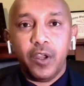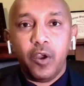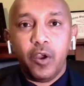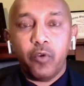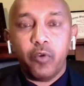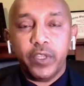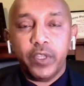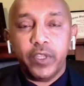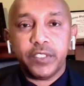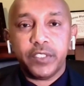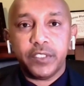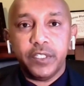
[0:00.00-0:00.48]

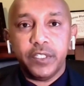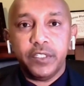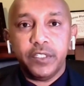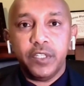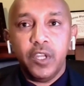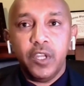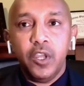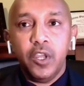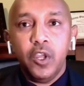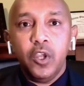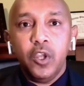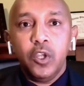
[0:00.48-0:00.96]
arrested,
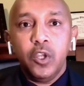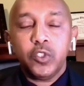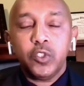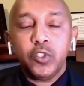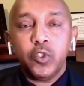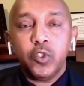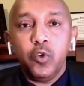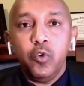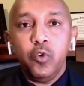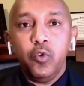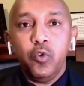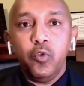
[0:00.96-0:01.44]

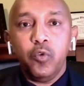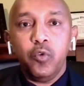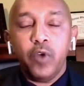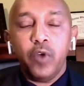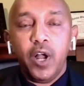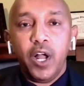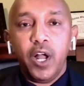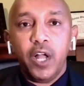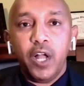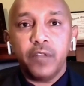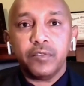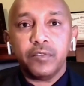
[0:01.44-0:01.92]
to
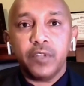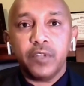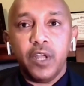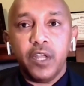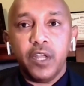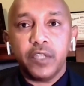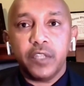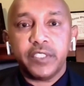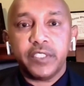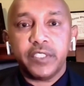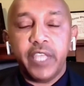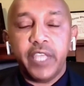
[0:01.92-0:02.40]

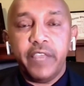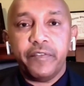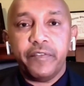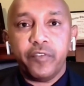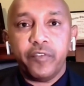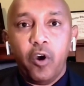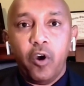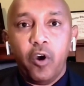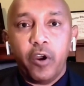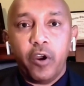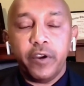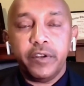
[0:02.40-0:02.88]

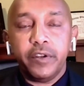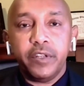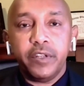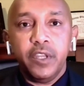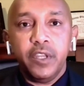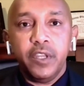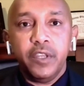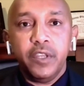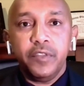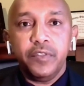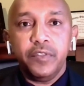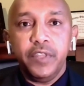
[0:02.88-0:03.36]
safeguard
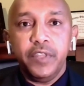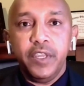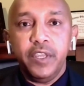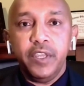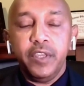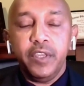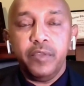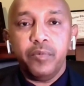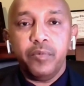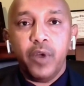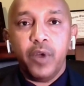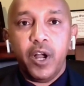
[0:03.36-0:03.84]

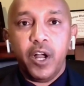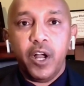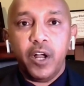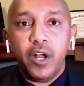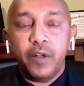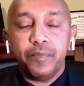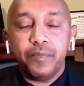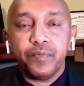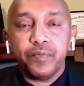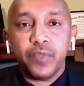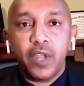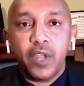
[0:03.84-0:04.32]
the
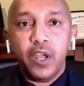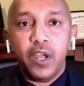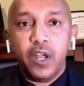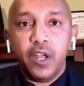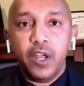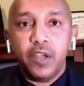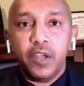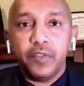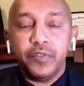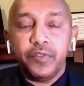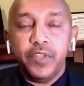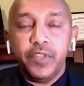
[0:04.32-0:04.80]

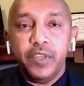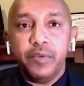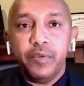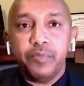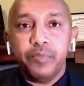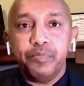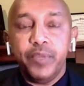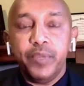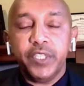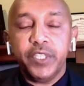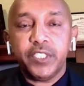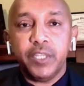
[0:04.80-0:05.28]

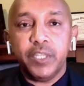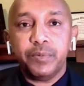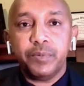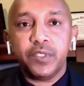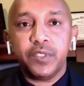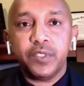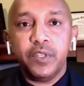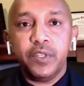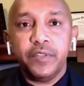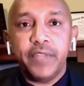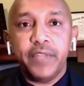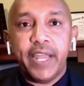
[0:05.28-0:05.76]

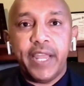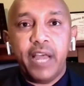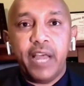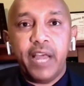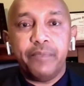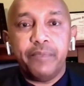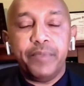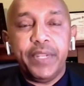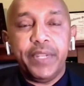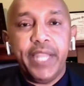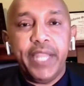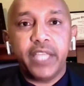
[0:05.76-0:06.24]
bishops that
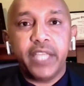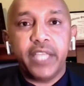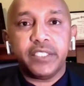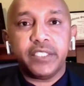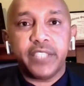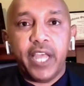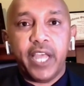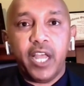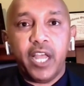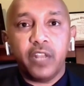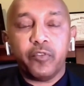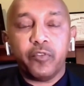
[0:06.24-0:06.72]
have been
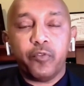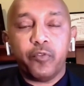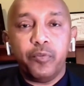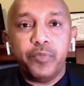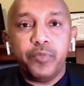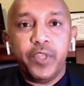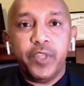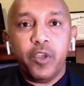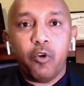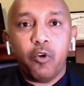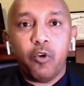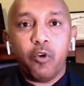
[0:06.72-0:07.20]
exiled from
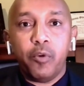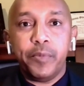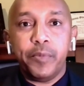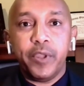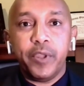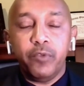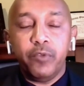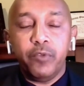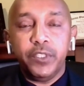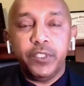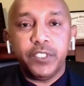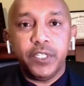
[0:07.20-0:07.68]
the
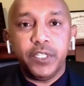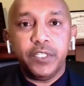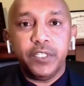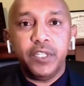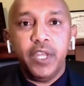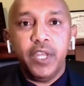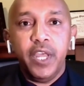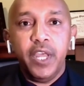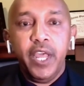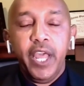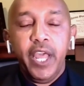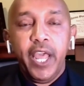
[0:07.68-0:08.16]
Oromia region,
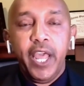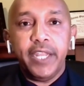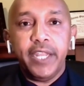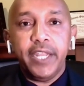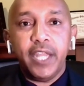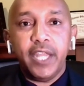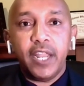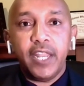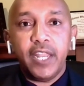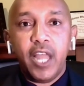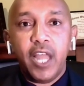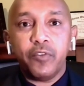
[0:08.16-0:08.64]

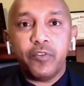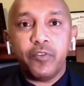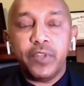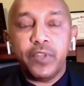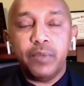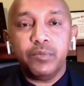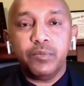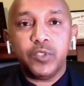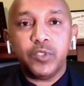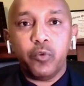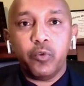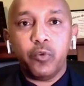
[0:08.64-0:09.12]
and allow
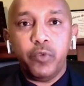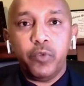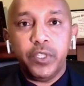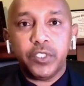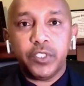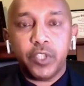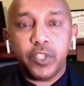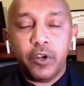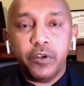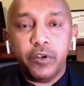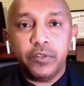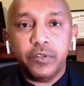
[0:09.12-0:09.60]
them to
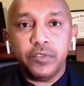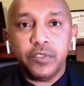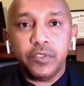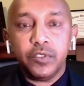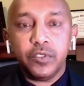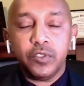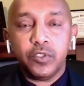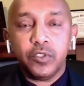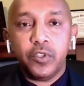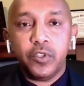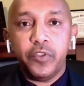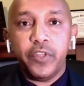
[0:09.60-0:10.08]
return
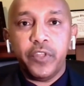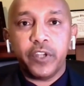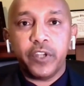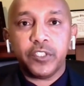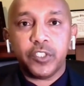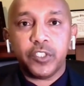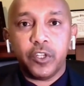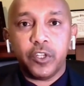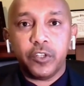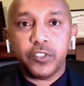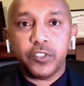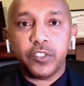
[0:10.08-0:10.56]
to their
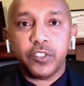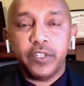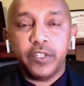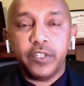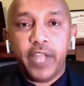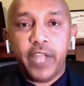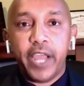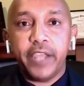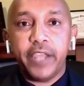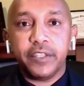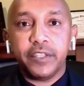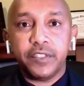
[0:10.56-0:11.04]
church
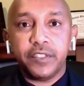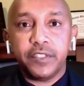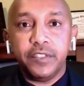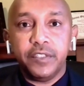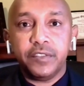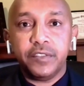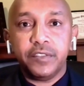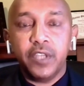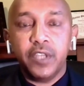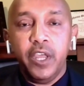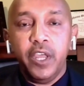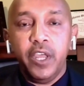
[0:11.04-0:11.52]

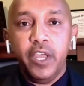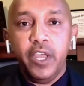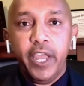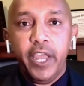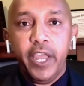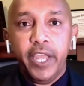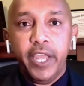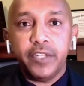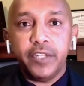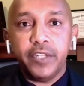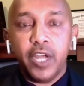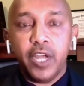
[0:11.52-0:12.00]
diocese
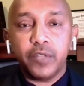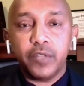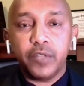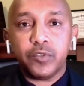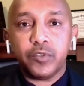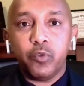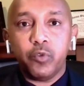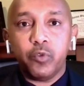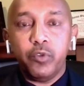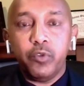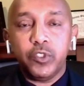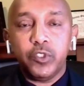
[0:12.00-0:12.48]
and
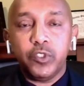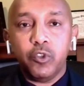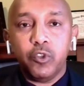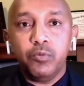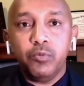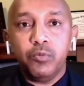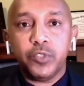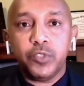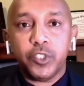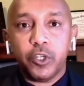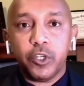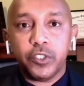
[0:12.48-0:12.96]
to
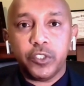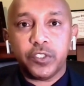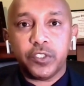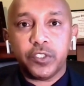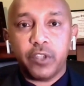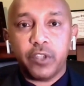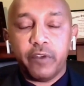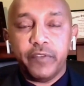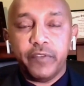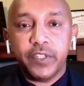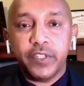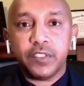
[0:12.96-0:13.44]
resume church
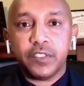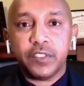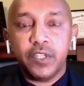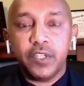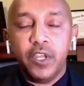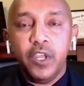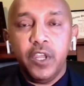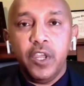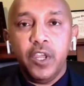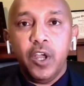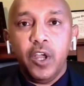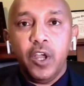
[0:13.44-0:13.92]

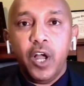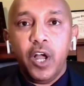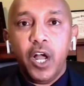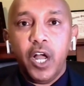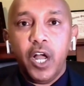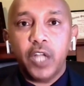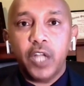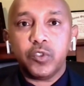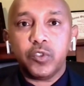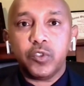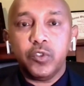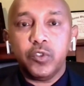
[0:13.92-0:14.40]
service,
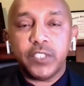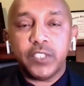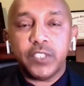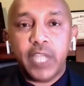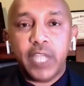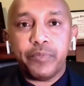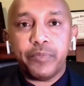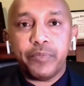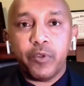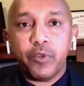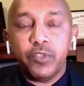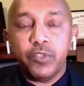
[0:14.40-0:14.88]
to
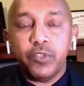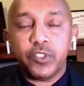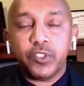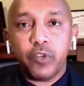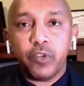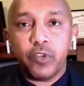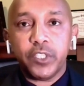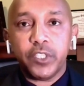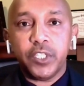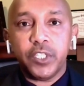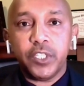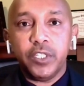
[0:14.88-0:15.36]
stop the
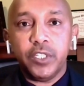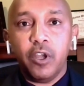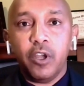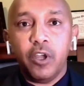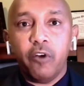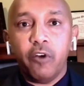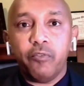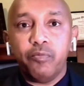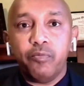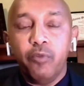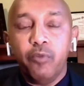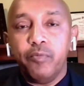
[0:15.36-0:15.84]
restriction
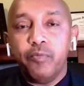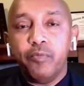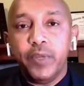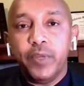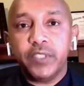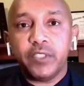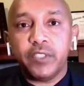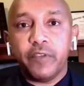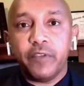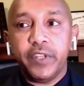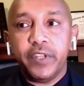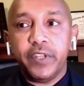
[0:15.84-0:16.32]
of
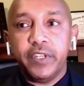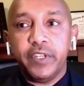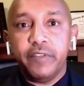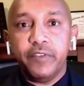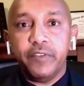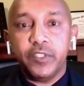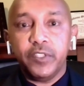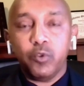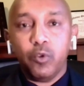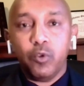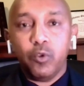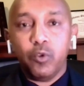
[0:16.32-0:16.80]
movement of
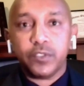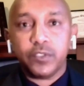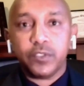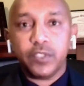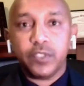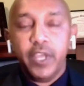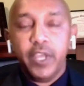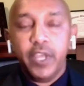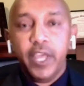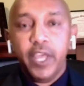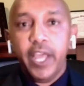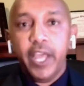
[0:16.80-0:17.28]

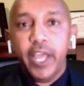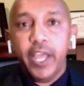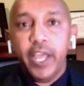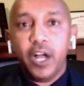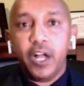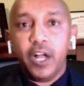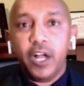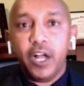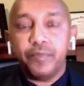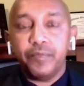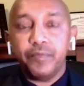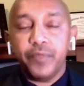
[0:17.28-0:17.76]
individuals,
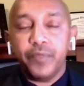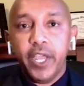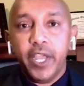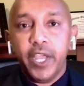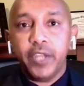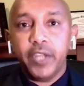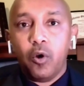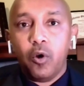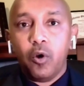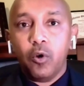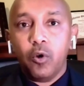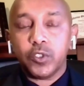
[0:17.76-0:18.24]

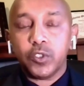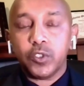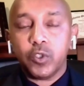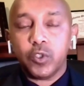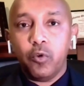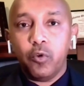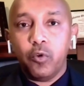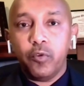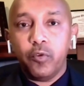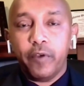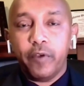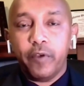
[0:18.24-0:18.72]
and
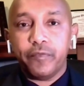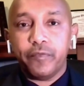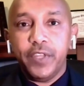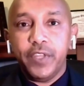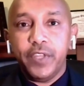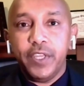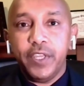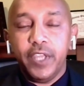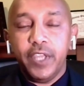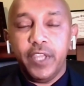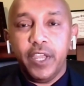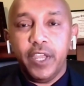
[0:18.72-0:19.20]
also of
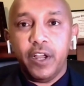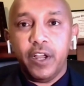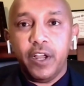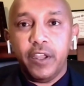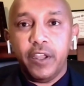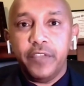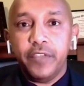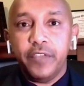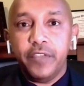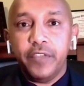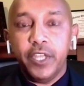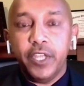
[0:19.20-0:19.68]
the
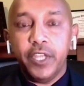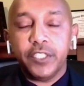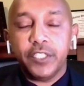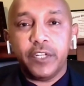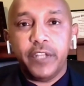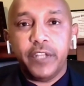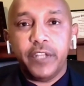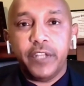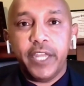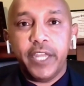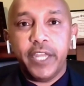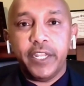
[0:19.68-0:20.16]

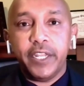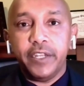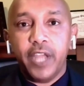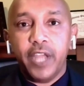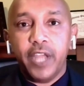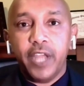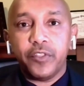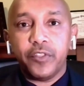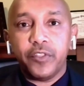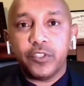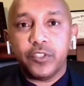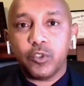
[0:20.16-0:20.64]
internet
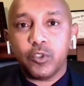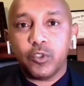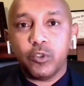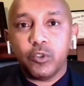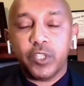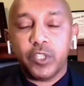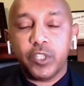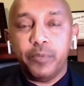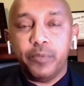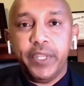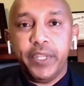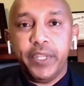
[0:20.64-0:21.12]
and other social